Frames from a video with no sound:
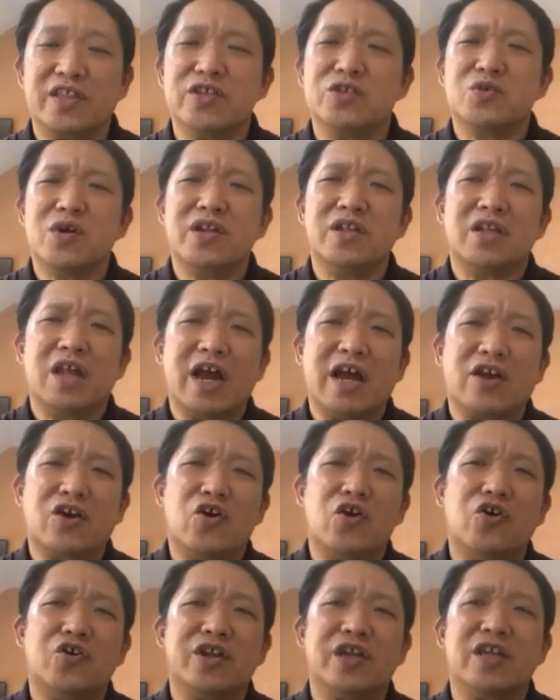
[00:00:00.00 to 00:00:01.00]
This one, I
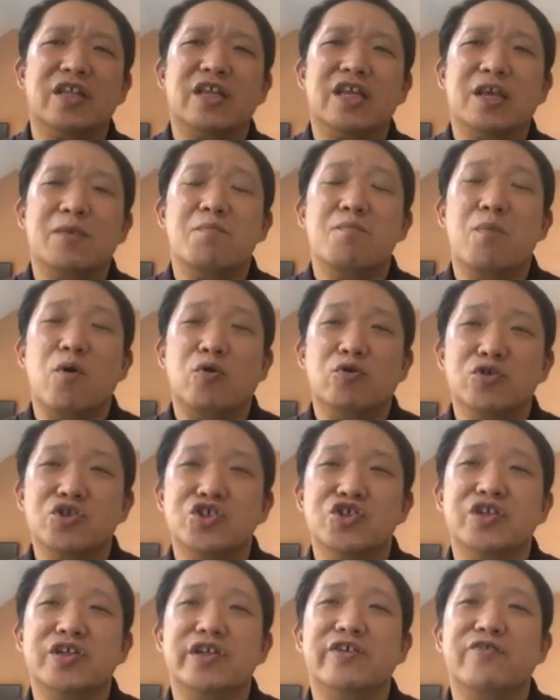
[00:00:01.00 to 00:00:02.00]
call it
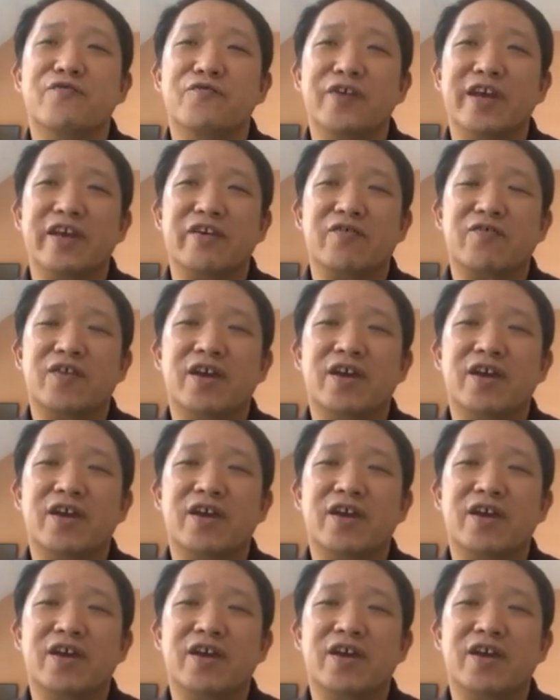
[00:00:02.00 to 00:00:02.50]
emotional faith.